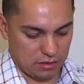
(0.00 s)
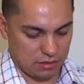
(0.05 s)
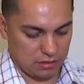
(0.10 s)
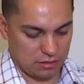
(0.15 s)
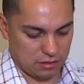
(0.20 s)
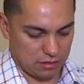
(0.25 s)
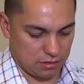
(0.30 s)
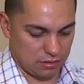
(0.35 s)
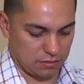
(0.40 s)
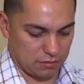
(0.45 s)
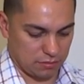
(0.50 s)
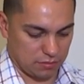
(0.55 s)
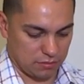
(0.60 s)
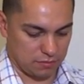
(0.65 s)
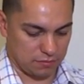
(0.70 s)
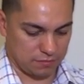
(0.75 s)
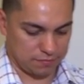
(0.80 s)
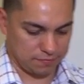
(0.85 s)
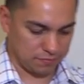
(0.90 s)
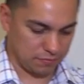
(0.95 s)
So
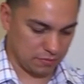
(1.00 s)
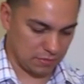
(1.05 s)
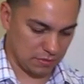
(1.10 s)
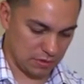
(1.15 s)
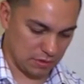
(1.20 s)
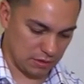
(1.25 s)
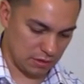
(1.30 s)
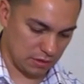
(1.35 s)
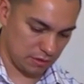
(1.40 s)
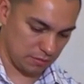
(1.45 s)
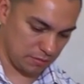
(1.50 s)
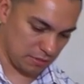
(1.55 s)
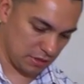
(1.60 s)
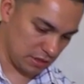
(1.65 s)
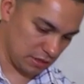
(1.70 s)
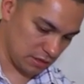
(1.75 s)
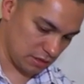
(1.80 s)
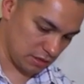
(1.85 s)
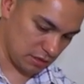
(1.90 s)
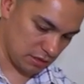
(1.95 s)
let me
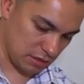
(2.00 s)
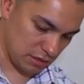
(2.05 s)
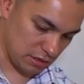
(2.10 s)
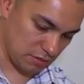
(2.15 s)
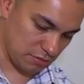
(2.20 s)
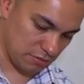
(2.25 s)
get this at the